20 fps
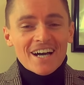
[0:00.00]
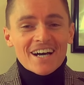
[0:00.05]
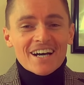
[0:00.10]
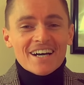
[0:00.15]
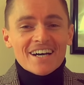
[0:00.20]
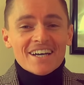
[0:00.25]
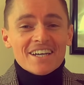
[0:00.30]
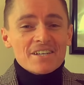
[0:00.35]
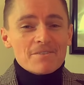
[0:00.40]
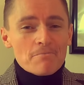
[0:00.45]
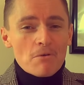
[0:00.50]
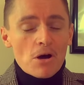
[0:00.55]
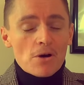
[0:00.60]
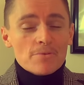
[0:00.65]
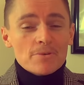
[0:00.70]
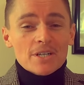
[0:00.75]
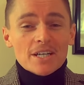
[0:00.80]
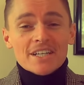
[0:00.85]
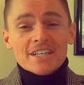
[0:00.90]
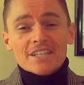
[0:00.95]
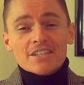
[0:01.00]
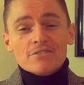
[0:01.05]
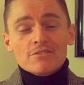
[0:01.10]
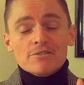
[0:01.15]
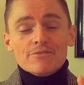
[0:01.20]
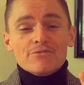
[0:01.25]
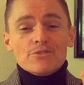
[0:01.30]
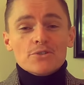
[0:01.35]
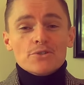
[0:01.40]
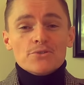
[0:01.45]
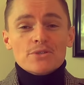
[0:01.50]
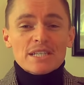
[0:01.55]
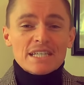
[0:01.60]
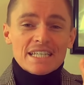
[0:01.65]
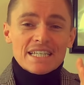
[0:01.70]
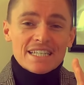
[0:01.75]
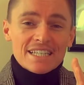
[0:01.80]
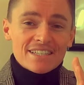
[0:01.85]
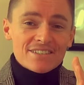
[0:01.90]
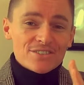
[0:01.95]
Uh, in a moment, I'm going to review
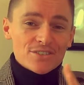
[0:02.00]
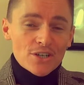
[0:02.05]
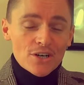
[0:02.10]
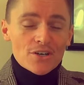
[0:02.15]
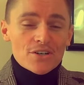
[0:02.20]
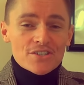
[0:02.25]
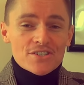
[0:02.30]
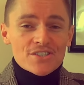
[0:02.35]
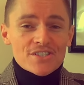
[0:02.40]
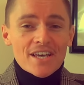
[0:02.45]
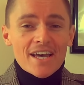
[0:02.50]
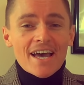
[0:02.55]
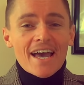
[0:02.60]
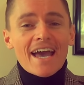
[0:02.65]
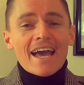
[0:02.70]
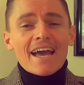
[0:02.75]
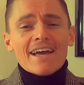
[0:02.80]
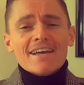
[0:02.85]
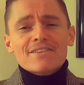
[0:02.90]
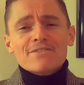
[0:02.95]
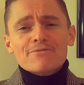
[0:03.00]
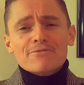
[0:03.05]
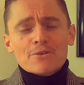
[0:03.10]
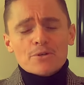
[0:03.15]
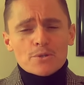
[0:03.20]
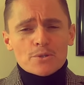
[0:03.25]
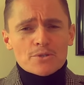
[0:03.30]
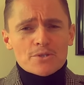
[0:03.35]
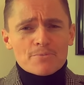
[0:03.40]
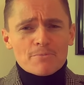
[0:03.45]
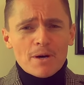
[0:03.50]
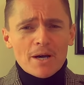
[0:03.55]
the Doxa and, of course,